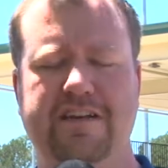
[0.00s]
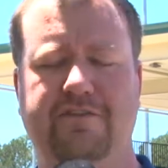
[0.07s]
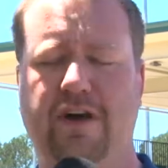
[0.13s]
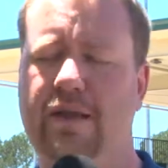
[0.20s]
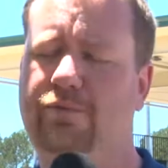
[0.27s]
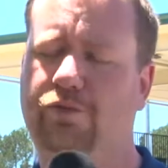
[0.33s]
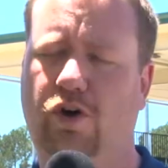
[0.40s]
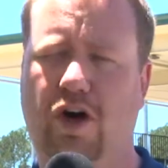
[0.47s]

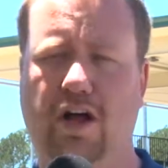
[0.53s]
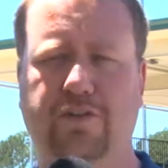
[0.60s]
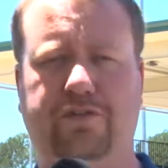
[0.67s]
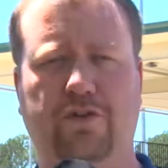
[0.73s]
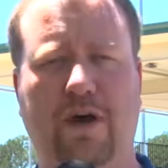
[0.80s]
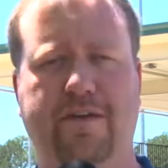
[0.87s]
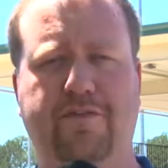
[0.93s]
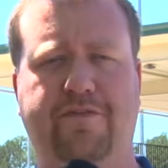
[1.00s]
Flames will
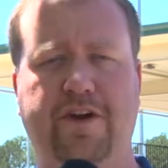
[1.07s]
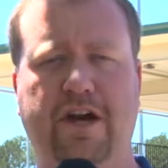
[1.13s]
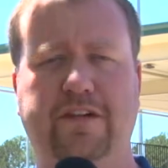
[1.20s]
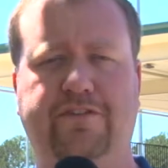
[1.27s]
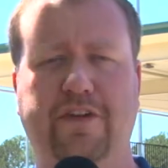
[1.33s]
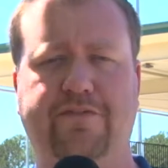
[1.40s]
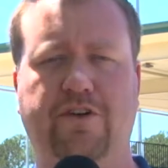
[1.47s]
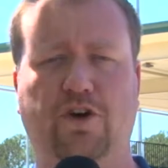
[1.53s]
also have a
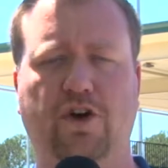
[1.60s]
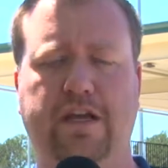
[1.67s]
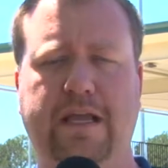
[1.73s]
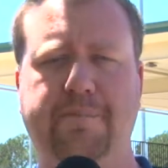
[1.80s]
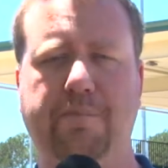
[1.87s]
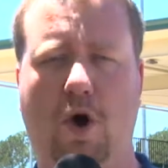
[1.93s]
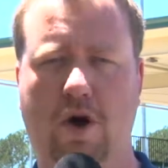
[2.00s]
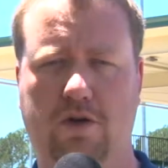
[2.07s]
very
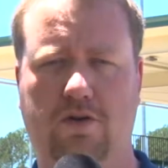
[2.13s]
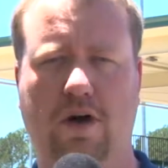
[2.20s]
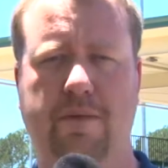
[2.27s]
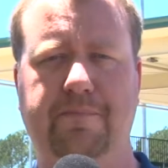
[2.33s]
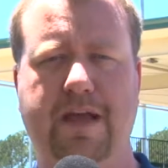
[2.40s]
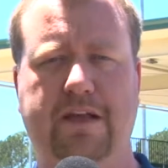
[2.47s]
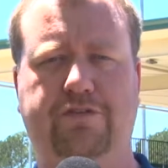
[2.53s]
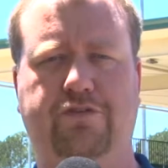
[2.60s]
different-looking ball
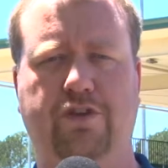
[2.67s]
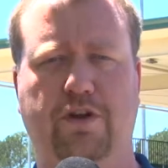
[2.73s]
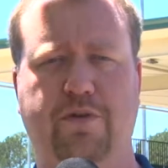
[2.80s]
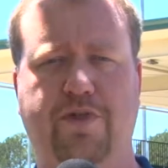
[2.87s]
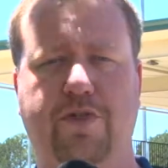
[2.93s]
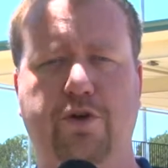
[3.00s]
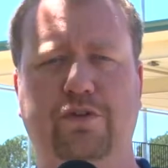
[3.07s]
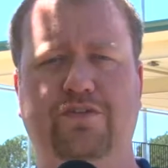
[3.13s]
club next year.
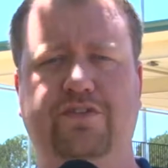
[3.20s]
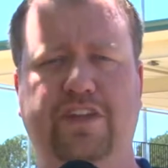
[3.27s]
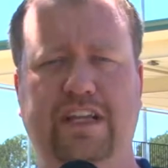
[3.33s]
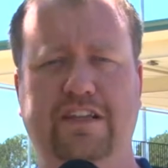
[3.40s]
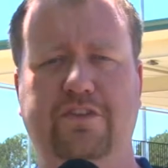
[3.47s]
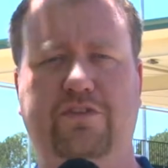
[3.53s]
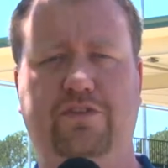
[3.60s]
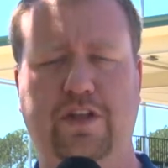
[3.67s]

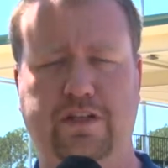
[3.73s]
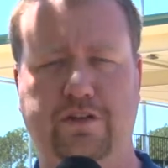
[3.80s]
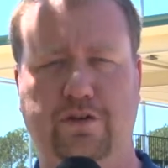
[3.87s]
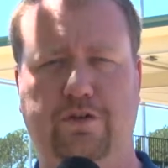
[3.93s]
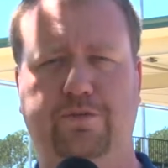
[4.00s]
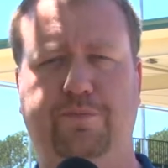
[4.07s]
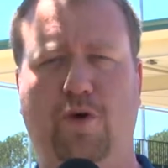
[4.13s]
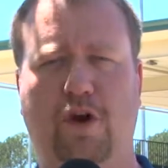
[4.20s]
thirteen
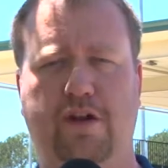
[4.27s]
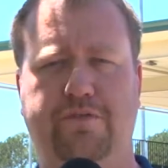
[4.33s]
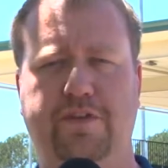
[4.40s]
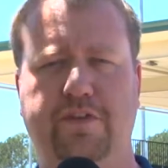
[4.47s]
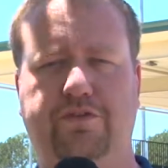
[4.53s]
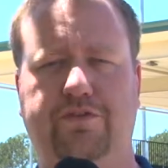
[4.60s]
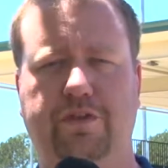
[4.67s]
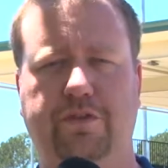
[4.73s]
seniors part of
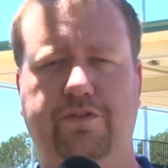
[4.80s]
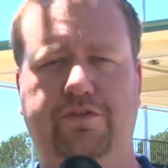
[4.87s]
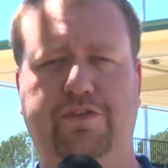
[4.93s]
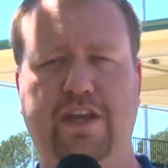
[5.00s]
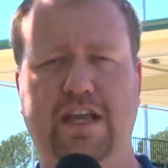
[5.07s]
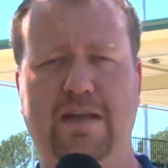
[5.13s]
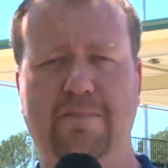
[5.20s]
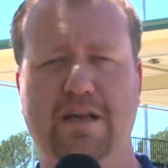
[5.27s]
this year's
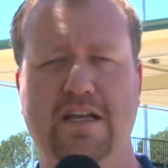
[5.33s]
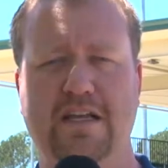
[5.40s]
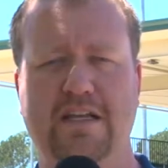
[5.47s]
team,